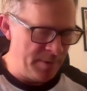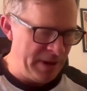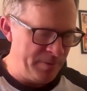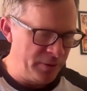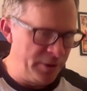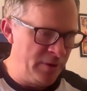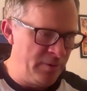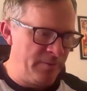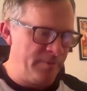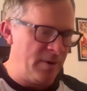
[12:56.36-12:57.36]
of people do.
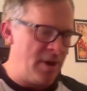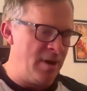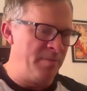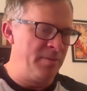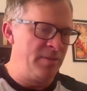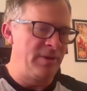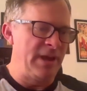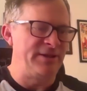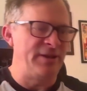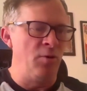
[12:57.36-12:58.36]
They
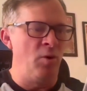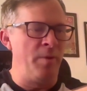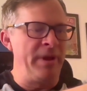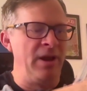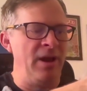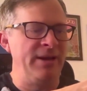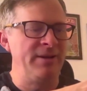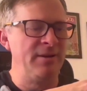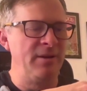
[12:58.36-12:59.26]
Stonewall me a lot